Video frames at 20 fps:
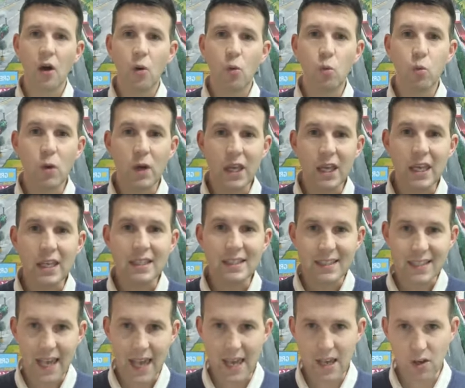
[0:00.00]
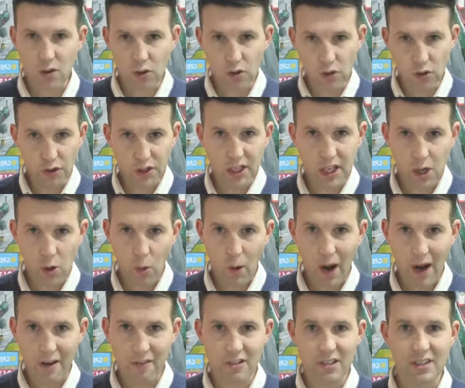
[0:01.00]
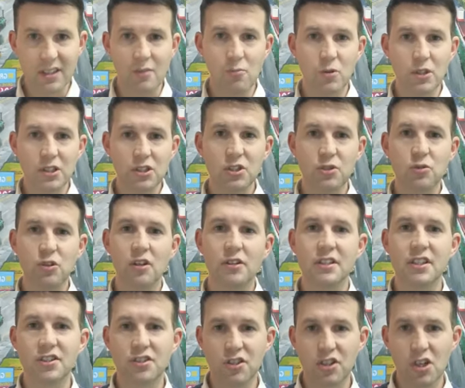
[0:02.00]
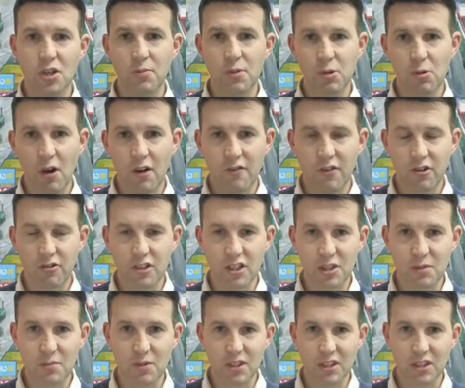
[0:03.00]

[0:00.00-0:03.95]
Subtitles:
we take all the inquiries and we do not disturb you over Christmas,